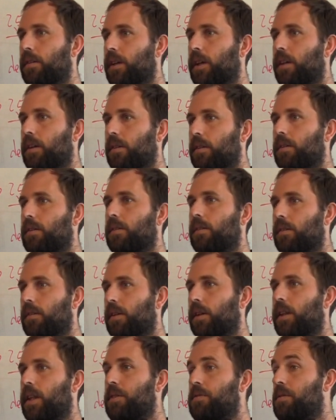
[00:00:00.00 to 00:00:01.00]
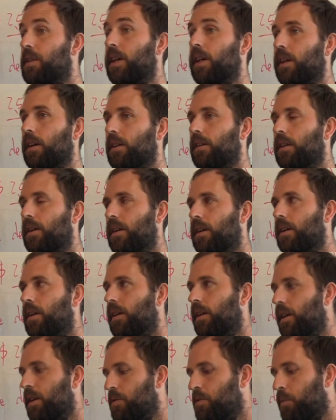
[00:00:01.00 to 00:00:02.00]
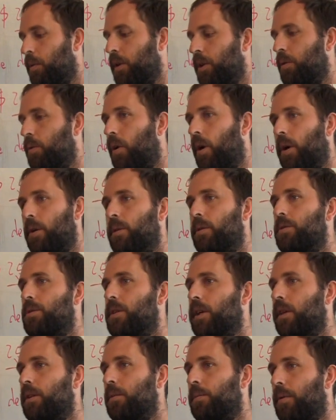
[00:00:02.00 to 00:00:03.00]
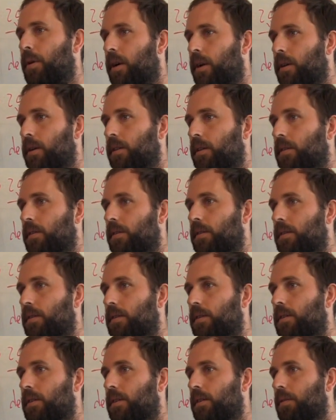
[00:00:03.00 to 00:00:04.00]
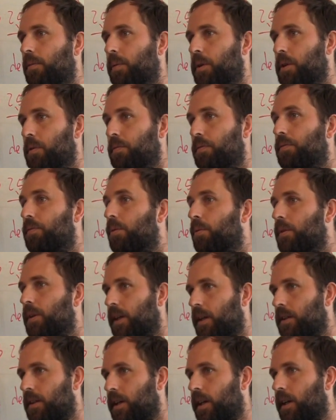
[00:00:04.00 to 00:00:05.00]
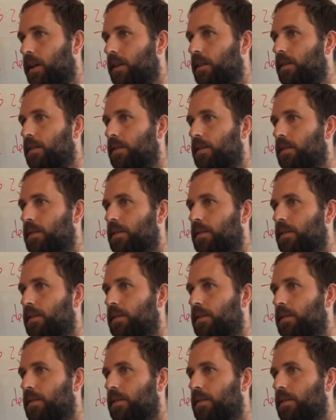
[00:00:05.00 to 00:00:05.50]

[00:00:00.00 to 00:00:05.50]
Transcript: Yeah, and that's the thing, is when you understand your product, when you fully get that,